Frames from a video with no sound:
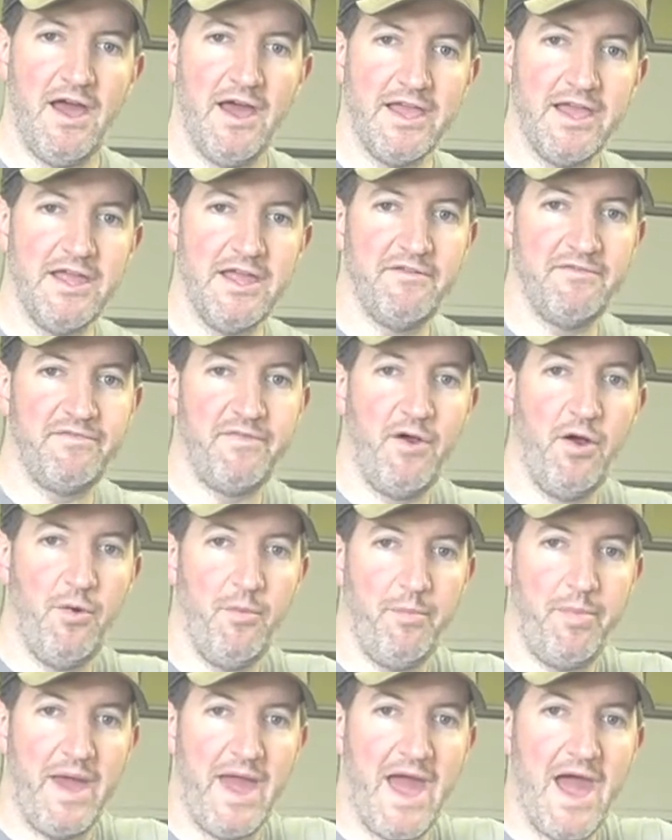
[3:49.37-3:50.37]
I get a
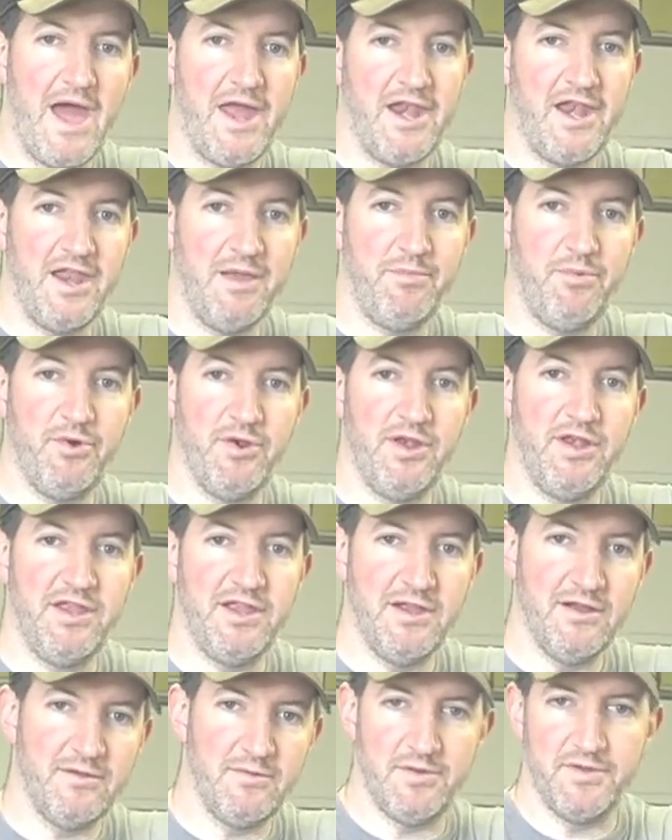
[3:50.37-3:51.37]
foam pad and I put it
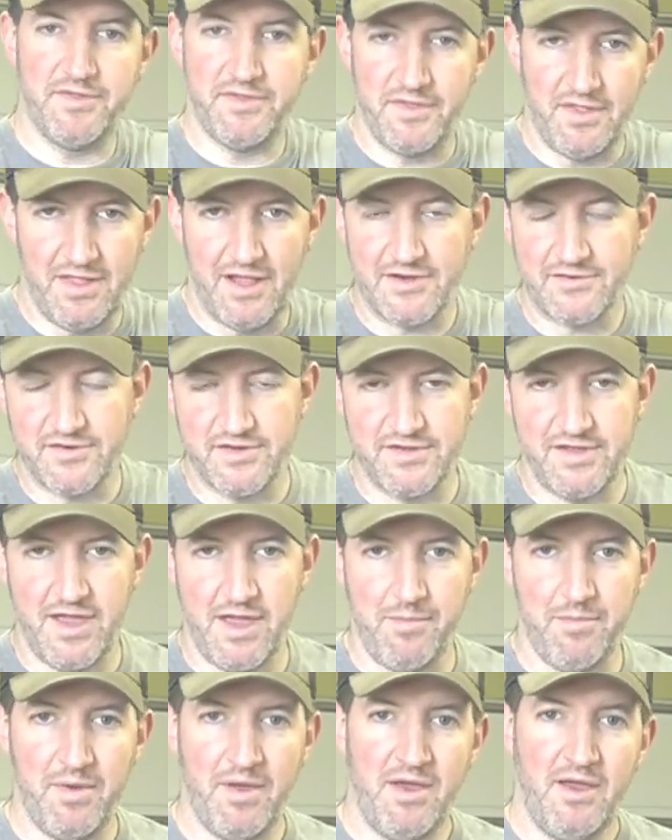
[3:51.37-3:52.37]
here with electric
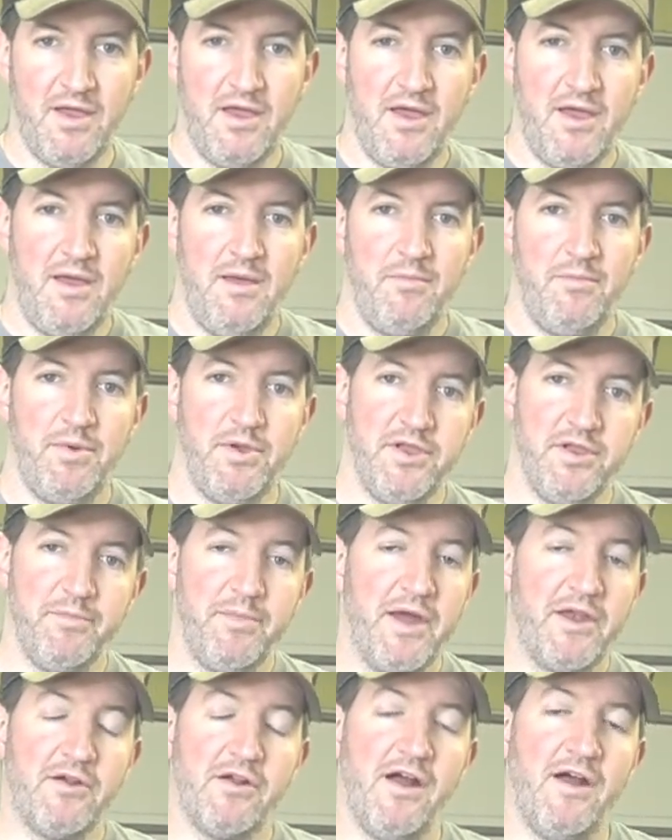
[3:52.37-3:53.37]
tape. But
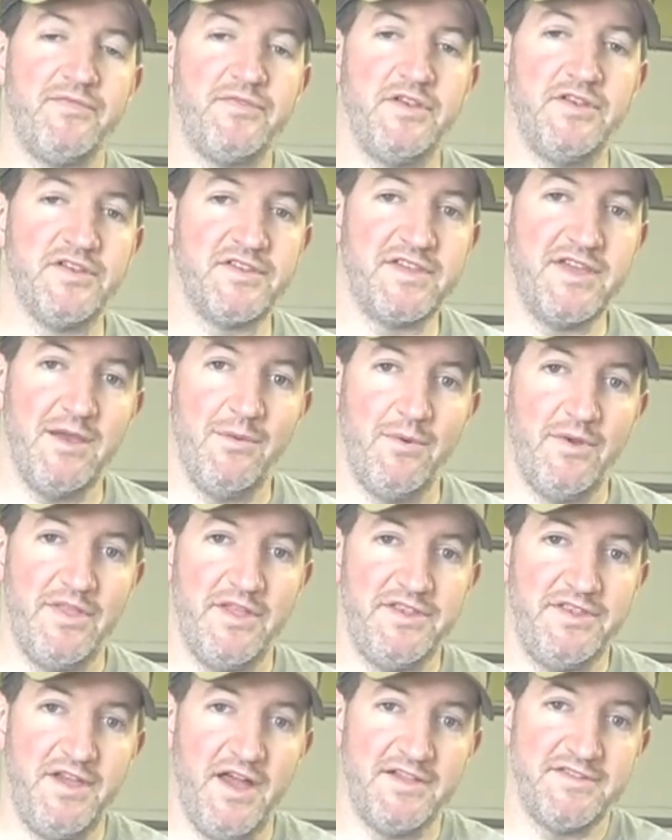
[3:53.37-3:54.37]
you're better off to just get
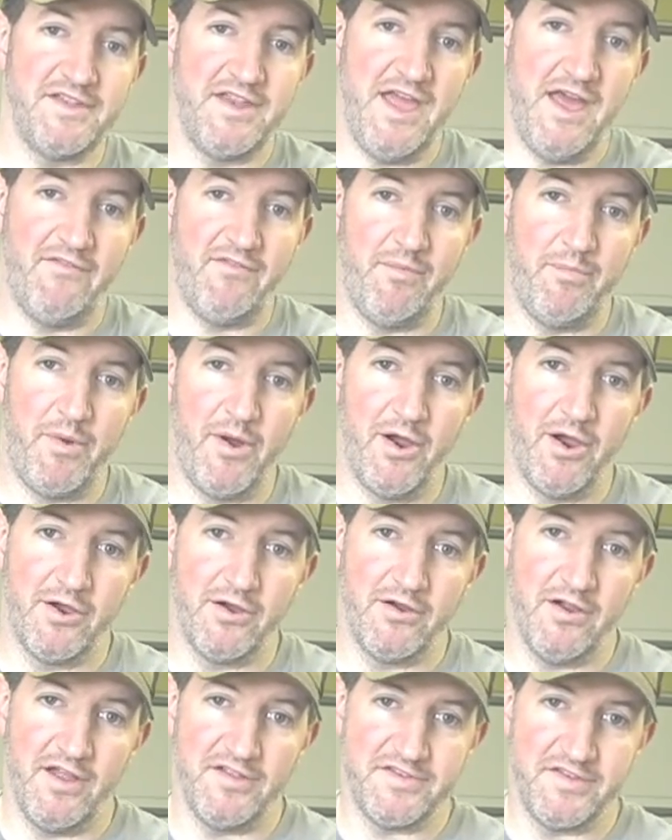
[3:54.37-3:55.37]
one that doesn't have a
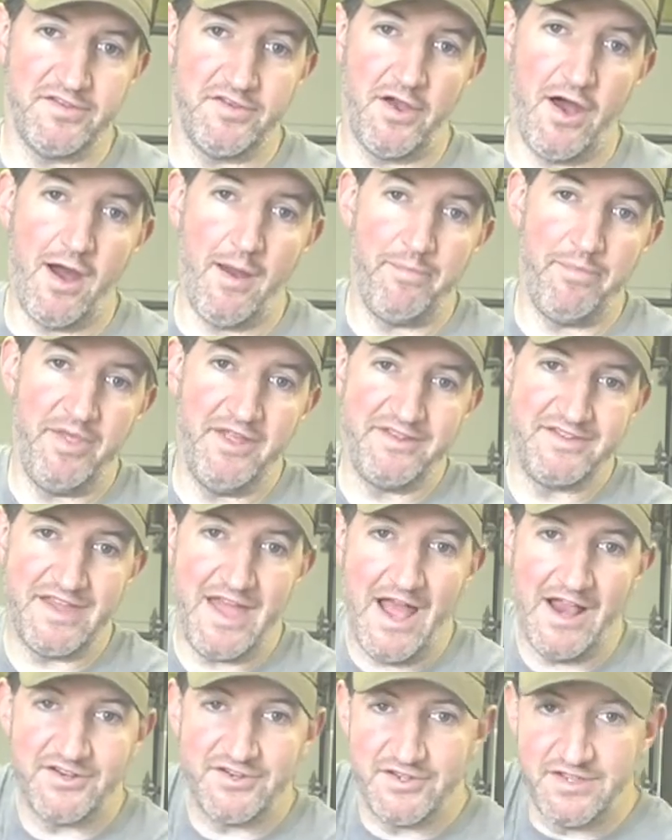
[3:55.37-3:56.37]
bar across the top
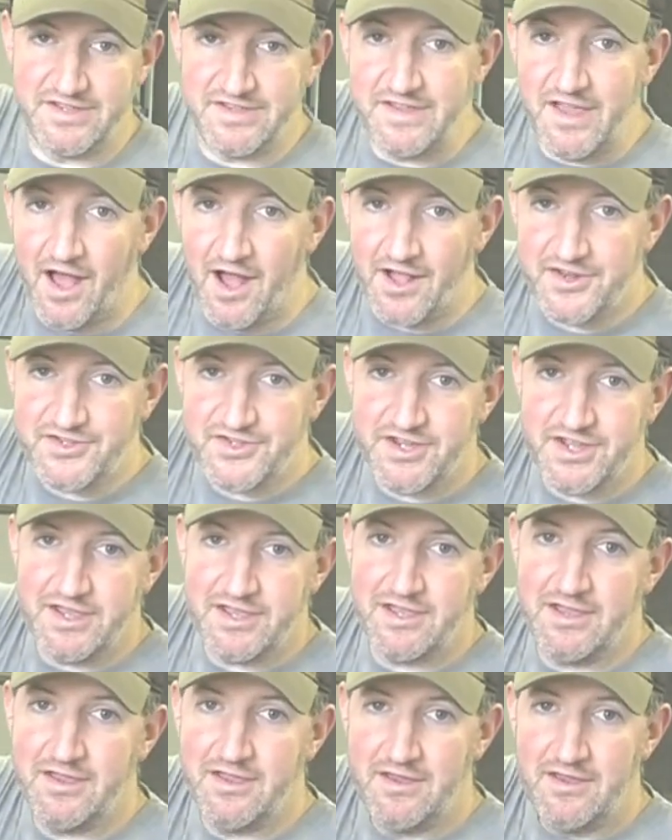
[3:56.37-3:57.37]
that's actually
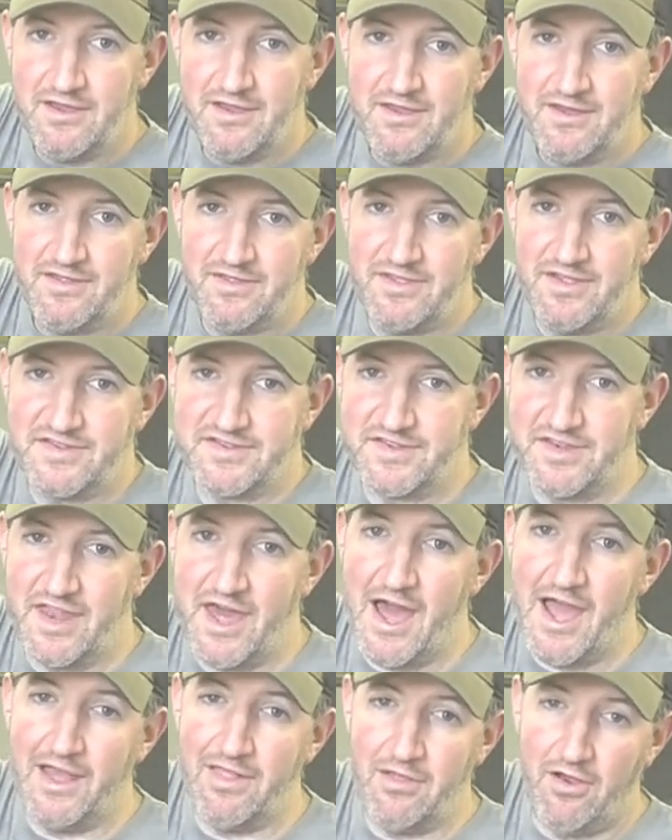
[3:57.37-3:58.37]
touching this
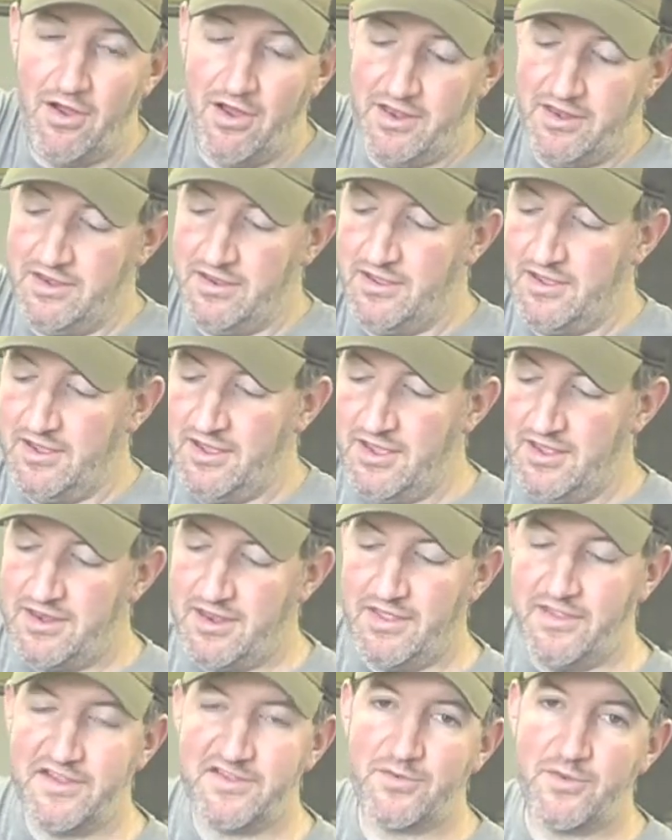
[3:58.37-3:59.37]
nylon.
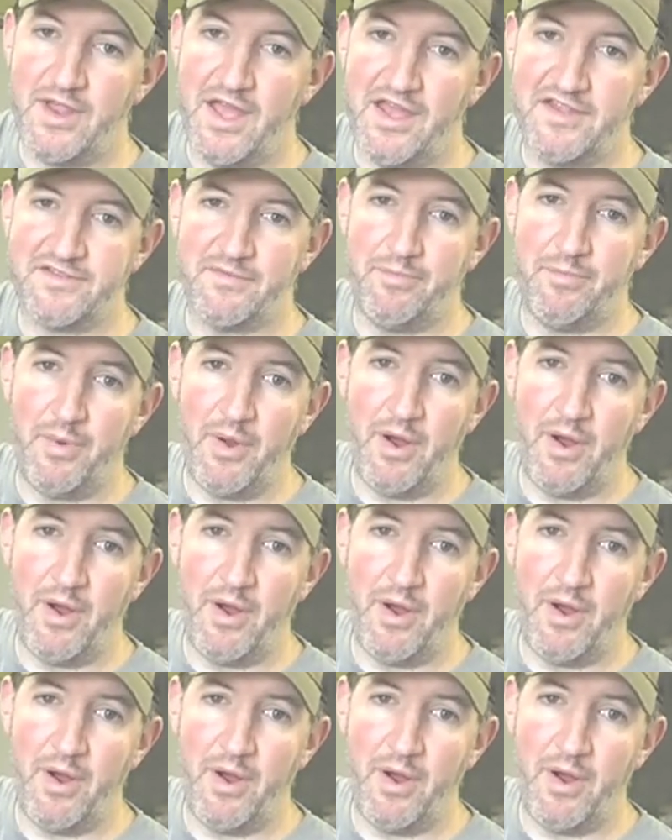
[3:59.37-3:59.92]
Now this one has a